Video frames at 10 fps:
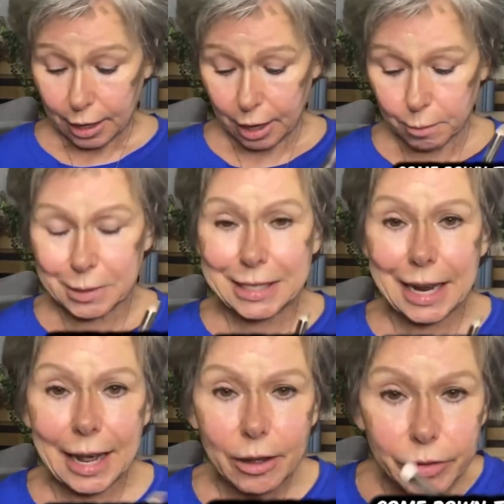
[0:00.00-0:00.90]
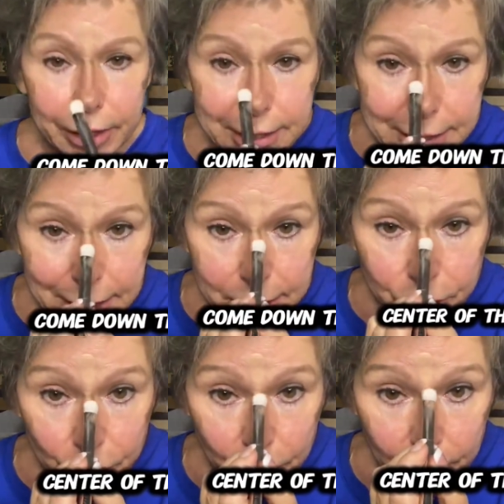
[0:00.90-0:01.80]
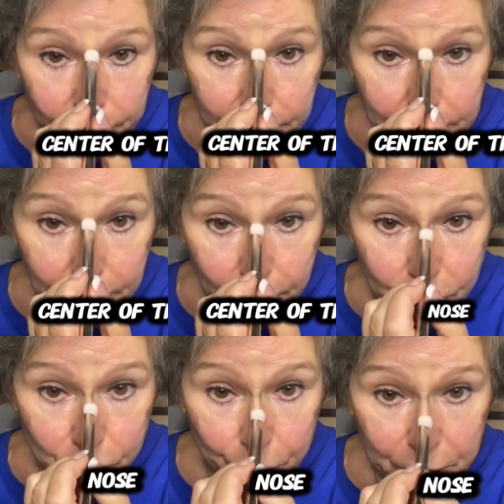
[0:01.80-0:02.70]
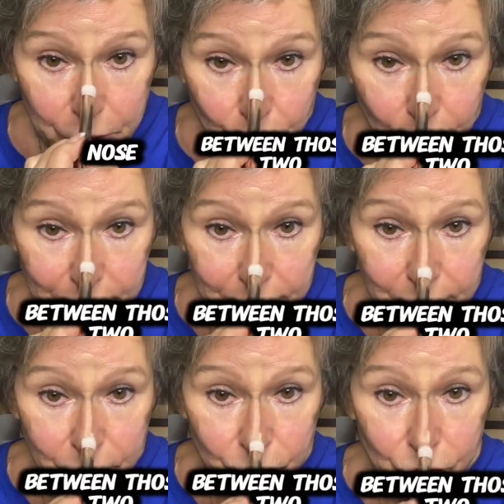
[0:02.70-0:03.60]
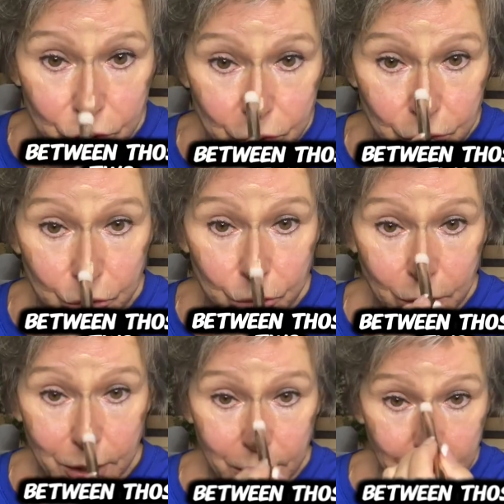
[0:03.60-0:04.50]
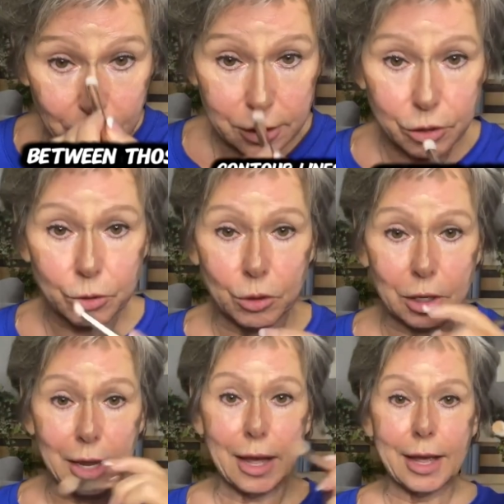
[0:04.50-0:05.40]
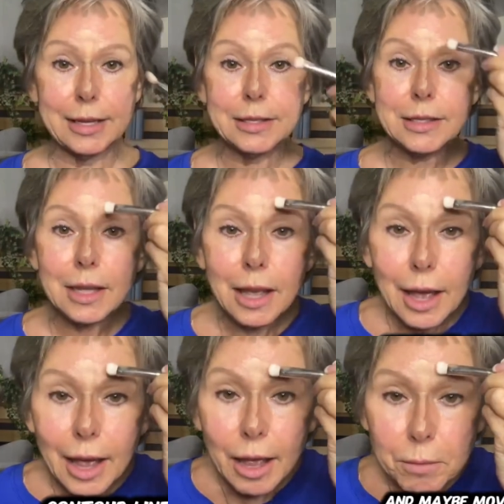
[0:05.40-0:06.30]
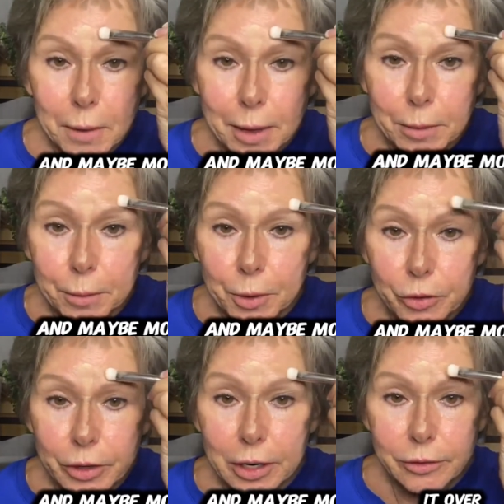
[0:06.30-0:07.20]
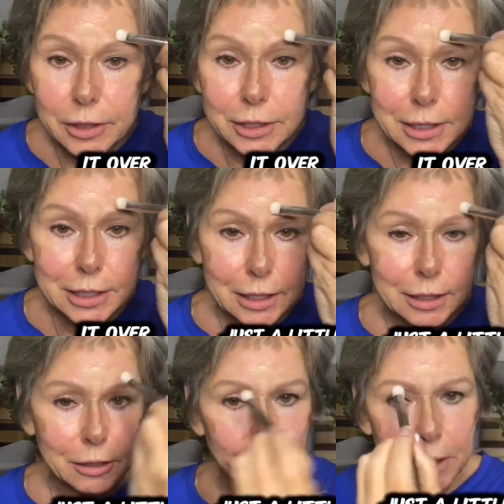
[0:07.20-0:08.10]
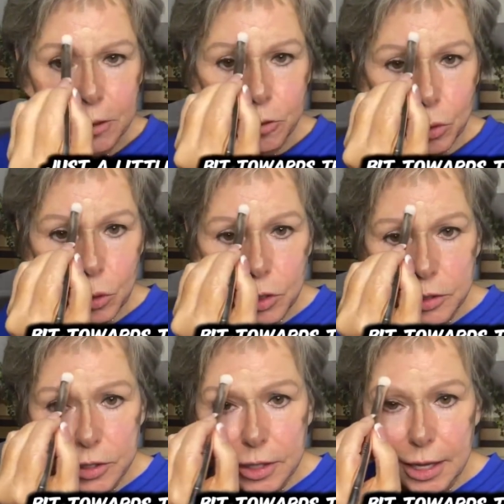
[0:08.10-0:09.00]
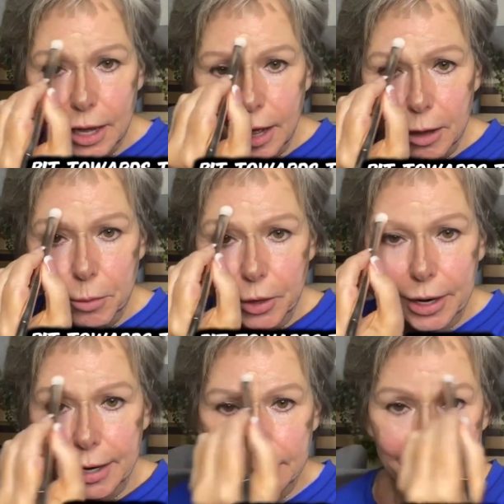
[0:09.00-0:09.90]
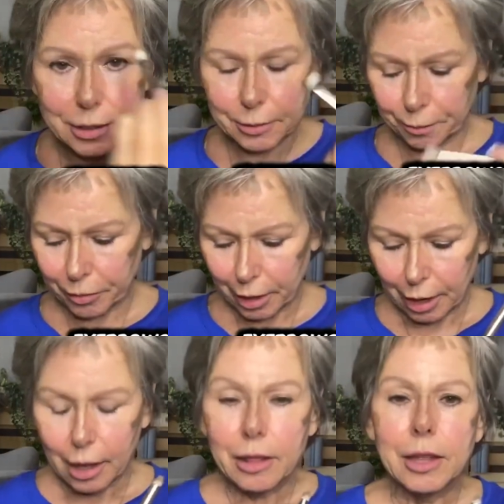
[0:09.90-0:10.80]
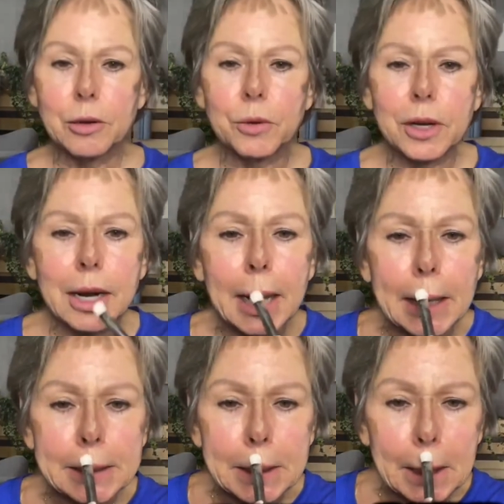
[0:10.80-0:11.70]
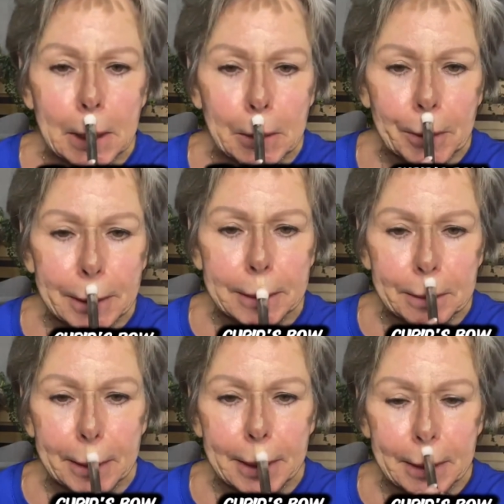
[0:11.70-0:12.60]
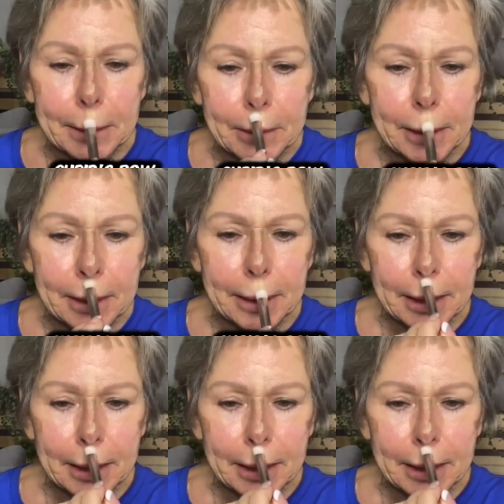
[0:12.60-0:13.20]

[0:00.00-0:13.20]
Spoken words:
come down the center of the nose between those 2 contour lines, and maybe move it over just a little bit towards the eyebrows. Then we're going to catch the Cupid's bow,